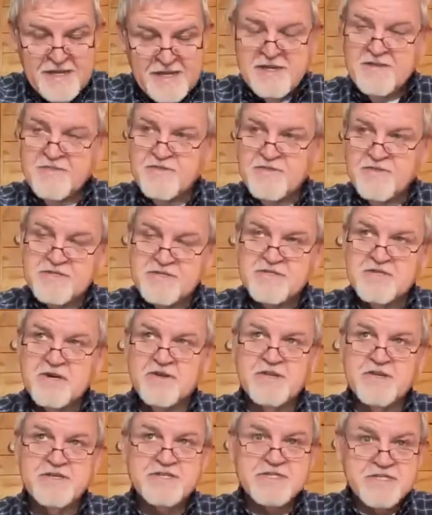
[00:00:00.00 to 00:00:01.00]
the Son
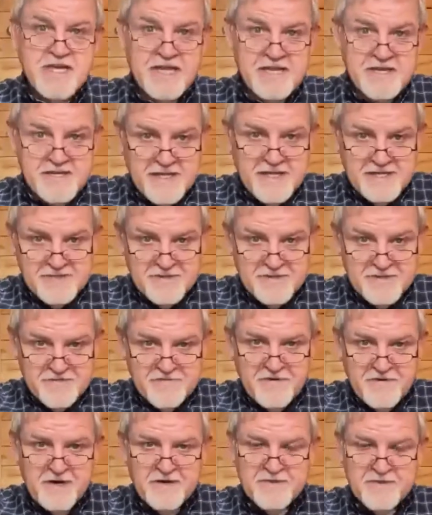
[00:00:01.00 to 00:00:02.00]
ascending to the
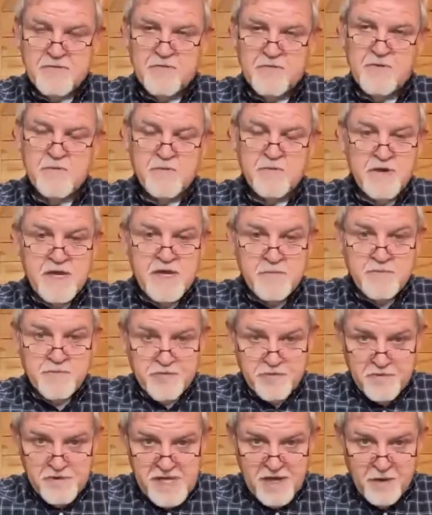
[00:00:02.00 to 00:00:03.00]
Father. When we
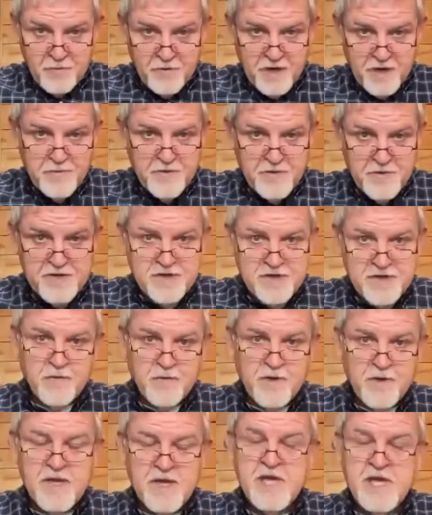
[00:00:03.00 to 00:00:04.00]
pray, what do we do?
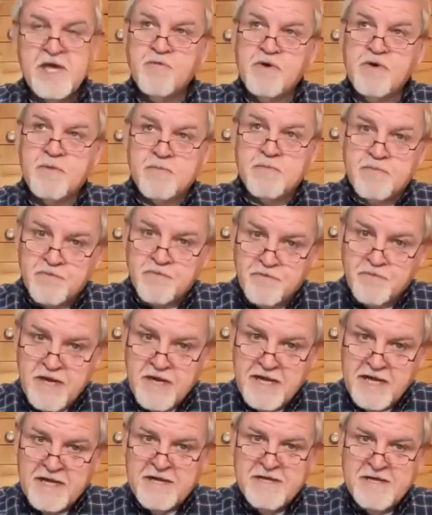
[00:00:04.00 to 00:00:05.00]
We, we
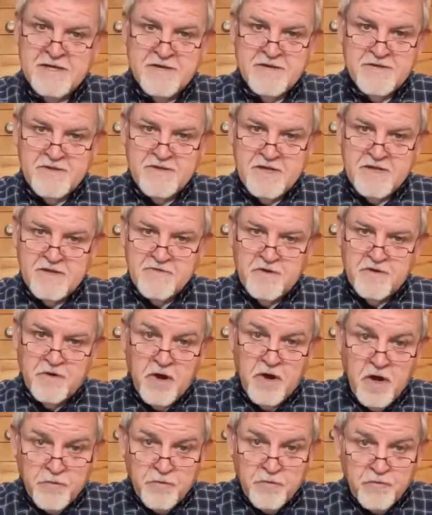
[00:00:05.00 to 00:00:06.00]
bring the, the
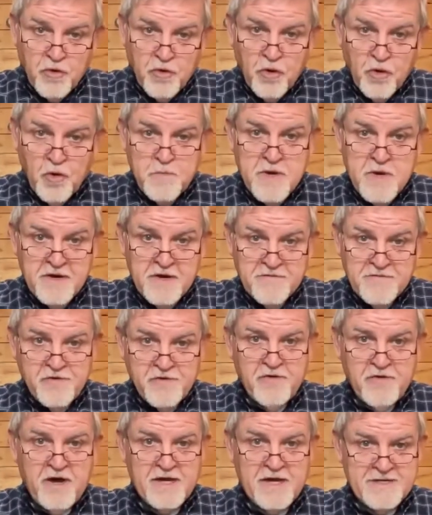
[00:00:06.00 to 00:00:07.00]
aroma of
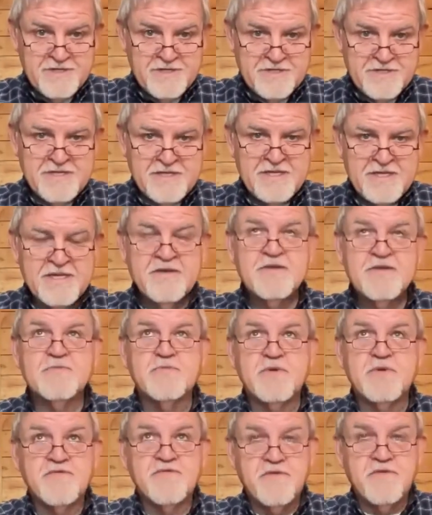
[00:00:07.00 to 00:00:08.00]
Christ
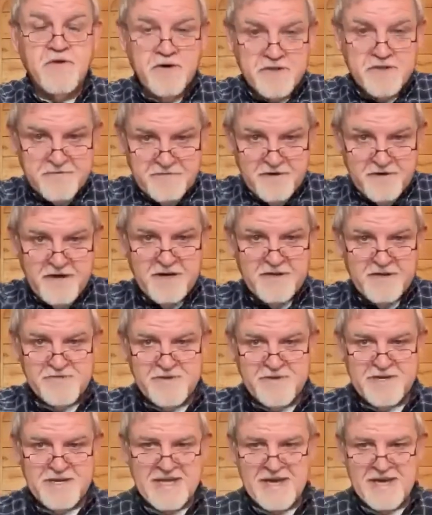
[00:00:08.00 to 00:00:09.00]
before the Father in
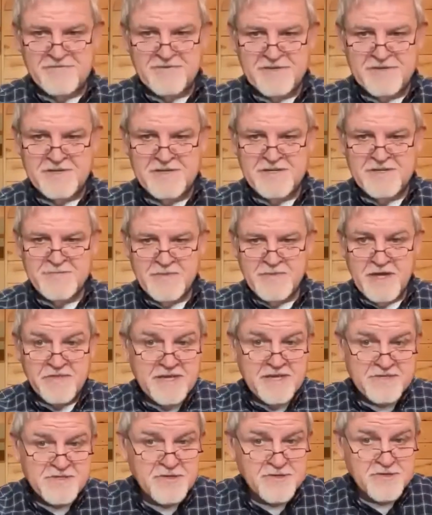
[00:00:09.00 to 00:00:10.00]
heaven. And that's
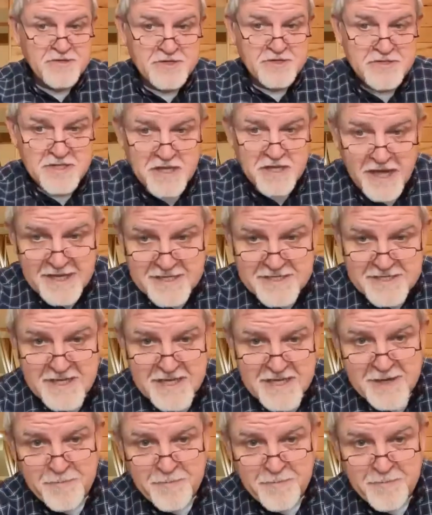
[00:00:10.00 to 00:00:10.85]
such a delight to him